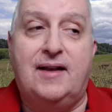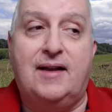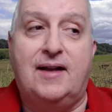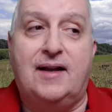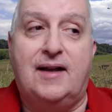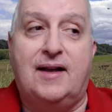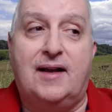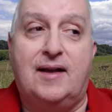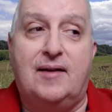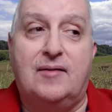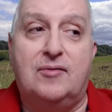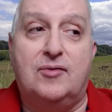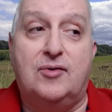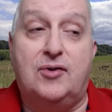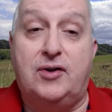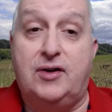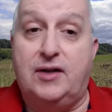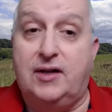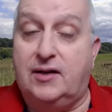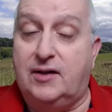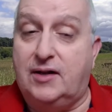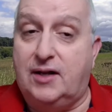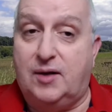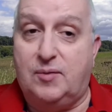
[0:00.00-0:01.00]

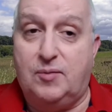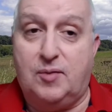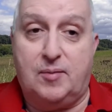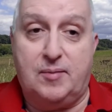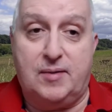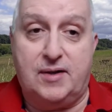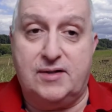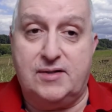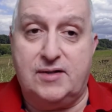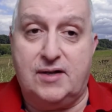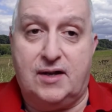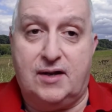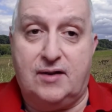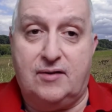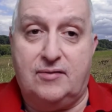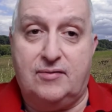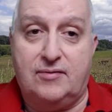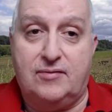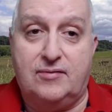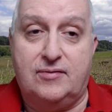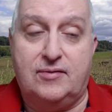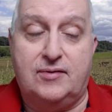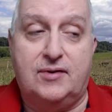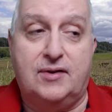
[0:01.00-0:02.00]
Learning a lot about
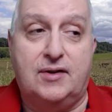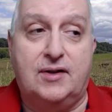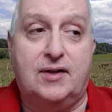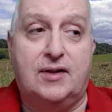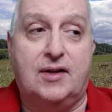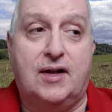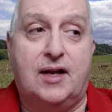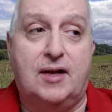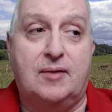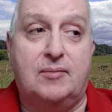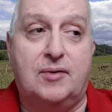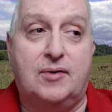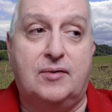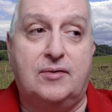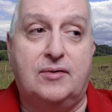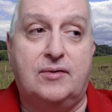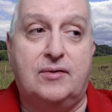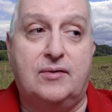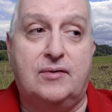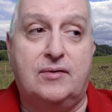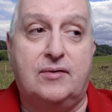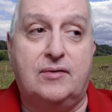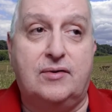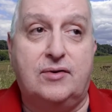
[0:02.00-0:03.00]
myself, learning a lot about
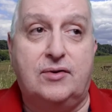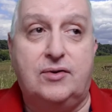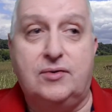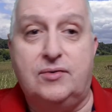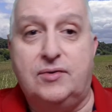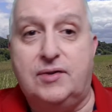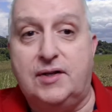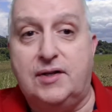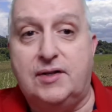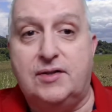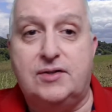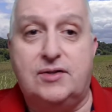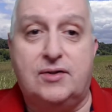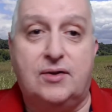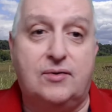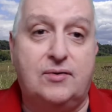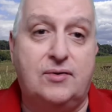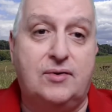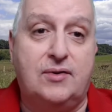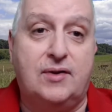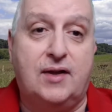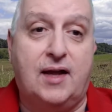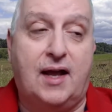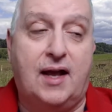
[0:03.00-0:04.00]
do this, don't
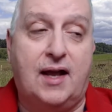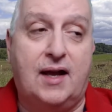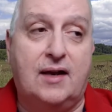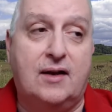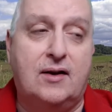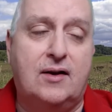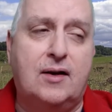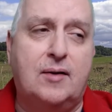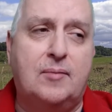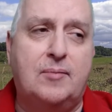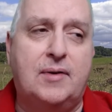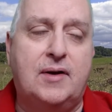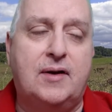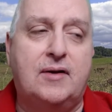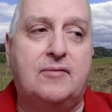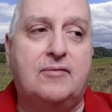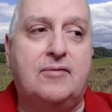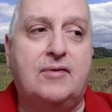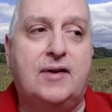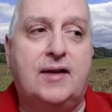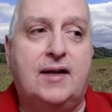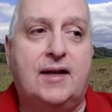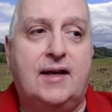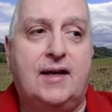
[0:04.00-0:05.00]
do that. A little bit
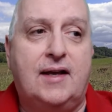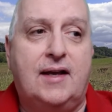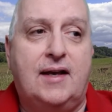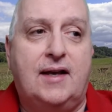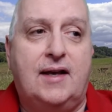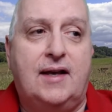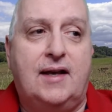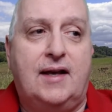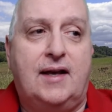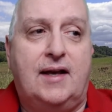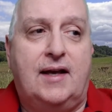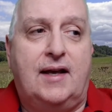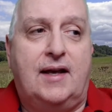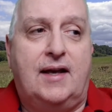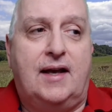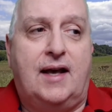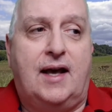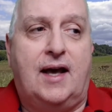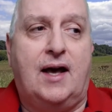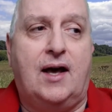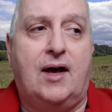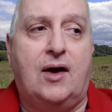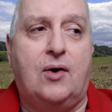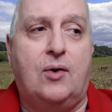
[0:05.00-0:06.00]
of
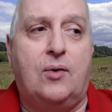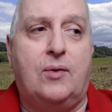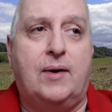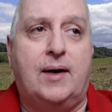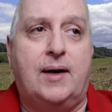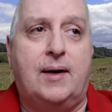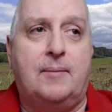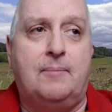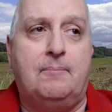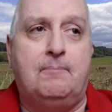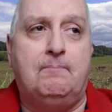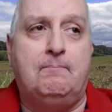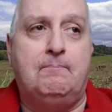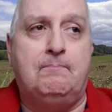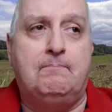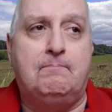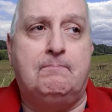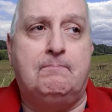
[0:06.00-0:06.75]
how, well,